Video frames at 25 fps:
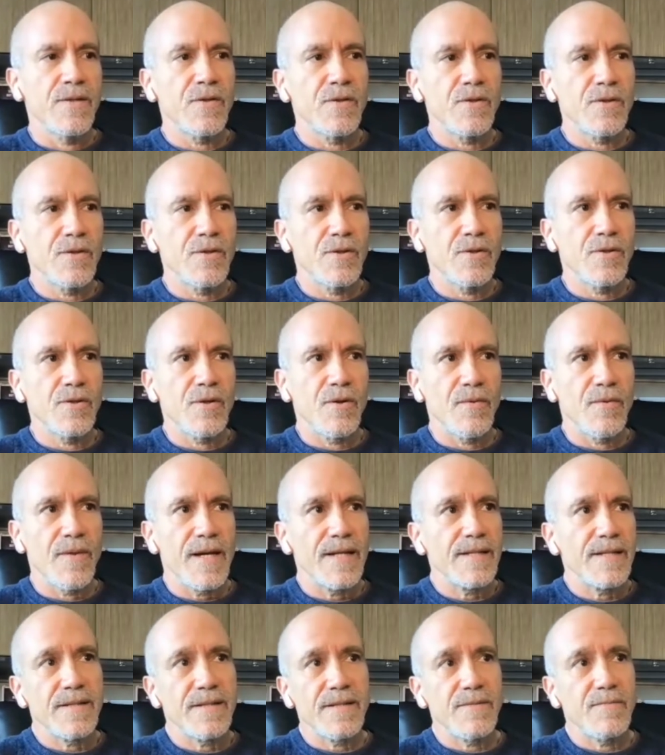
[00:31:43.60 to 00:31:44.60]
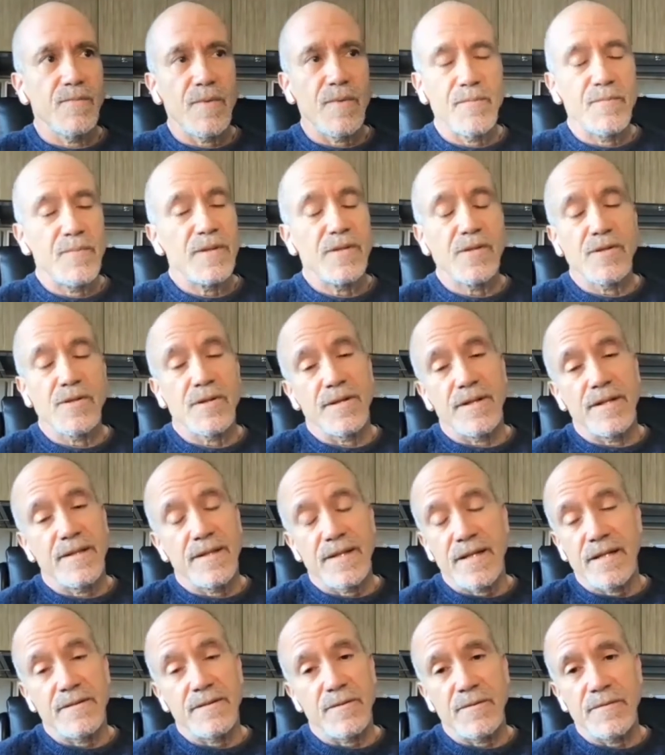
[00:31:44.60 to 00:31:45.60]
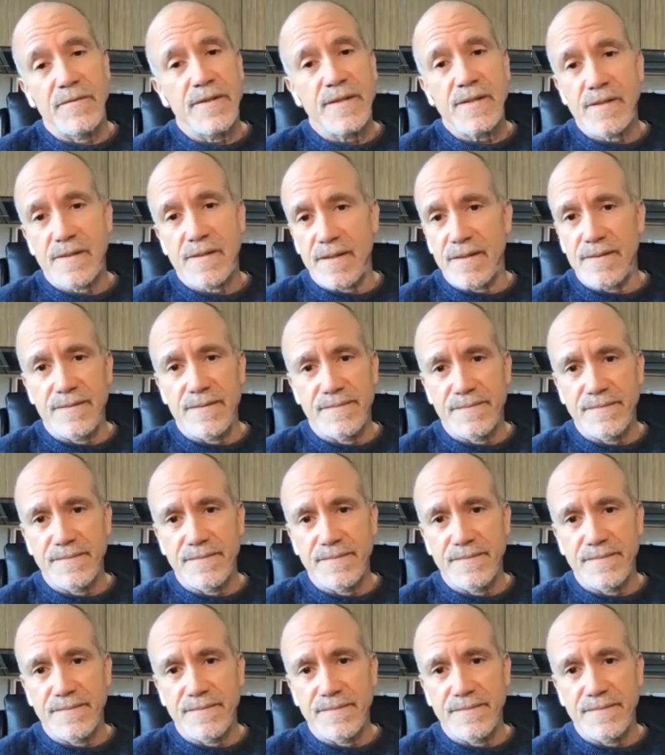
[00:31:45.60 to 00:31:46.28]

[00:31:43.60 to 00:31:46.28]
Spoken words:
So that's when we started Teatro Vista.